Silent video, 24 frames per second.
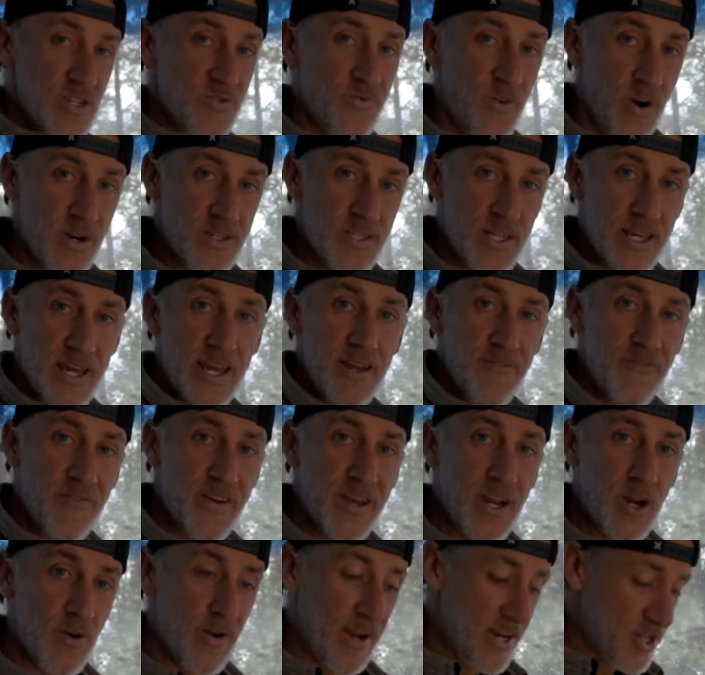far as the
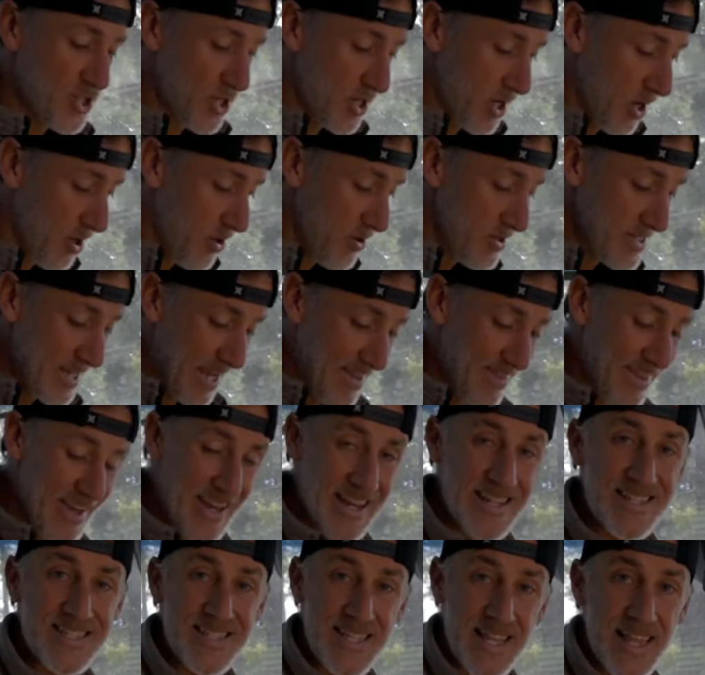configuration goes and the
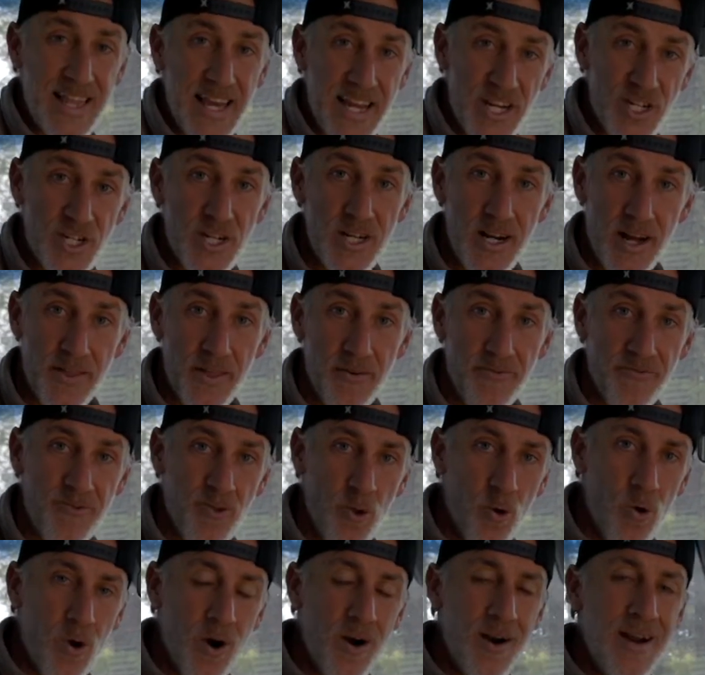insulation on the
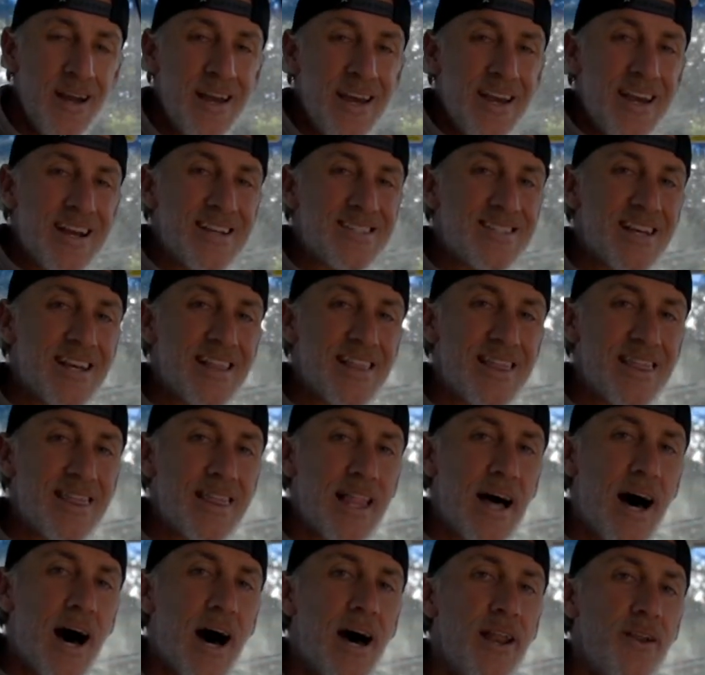floor, it's a
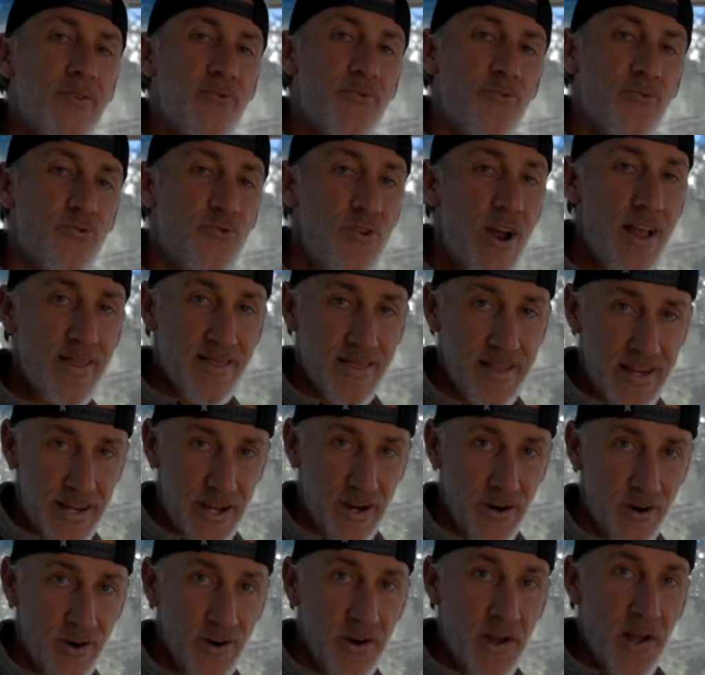lot
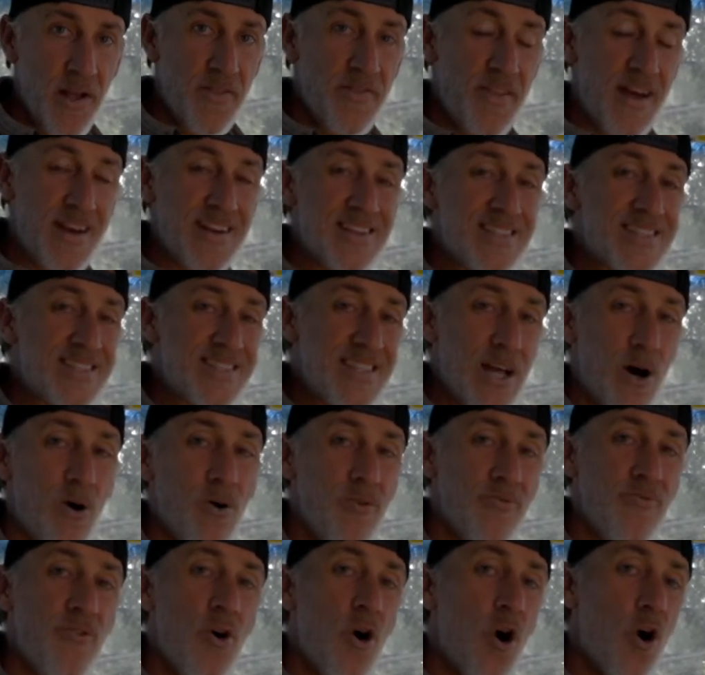friendlier than a
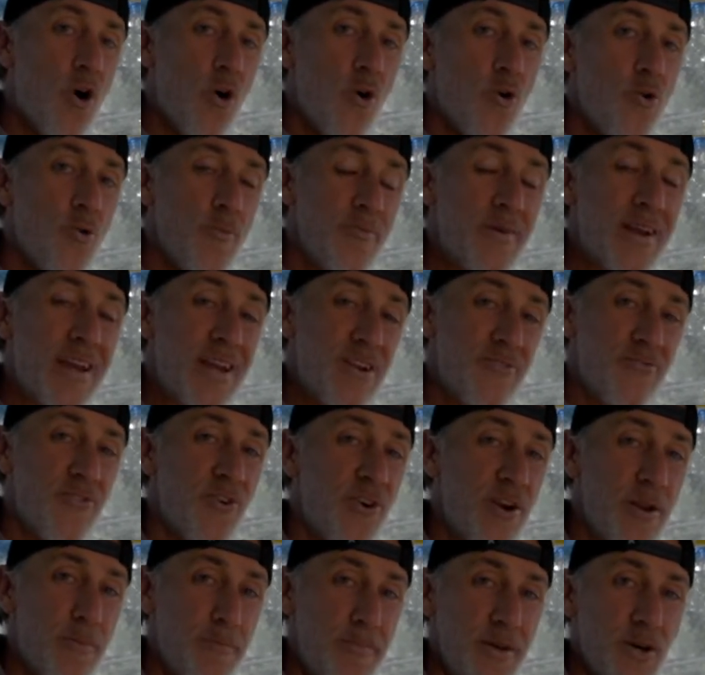self-home
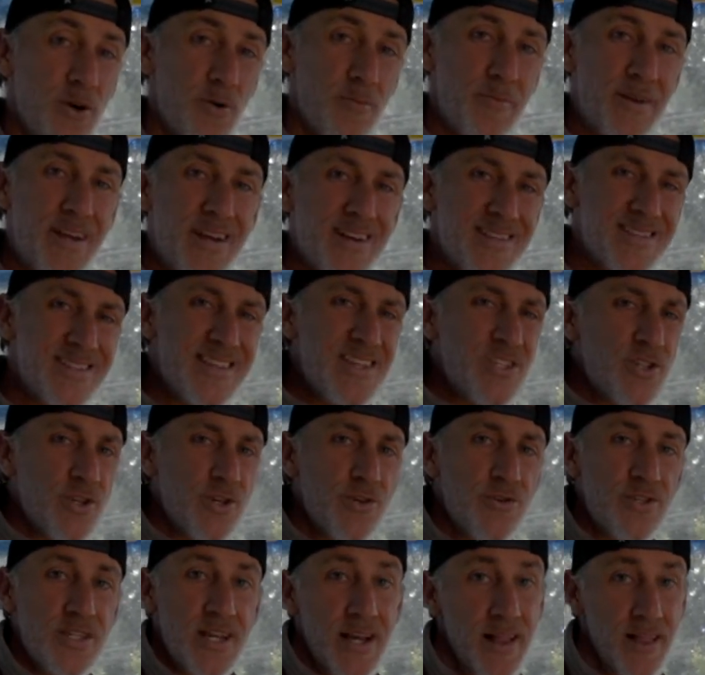converted build because these are
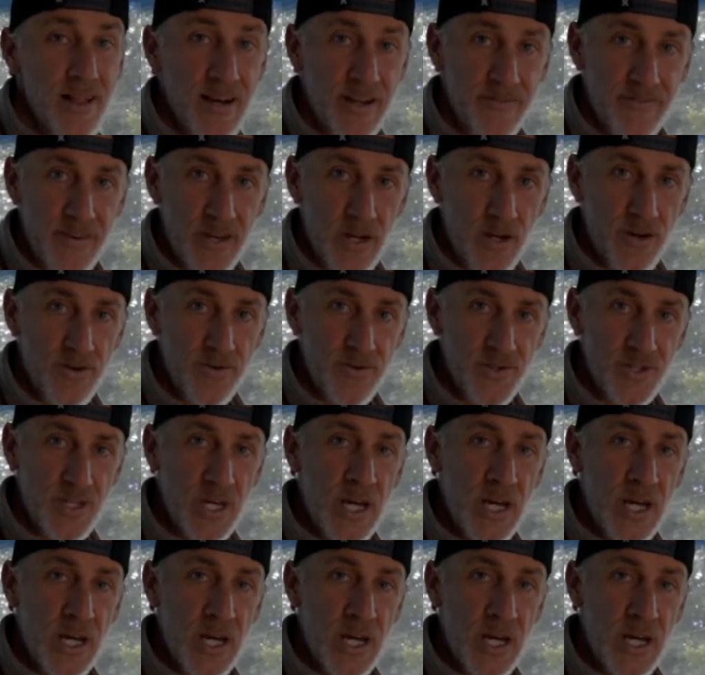utility vehicles.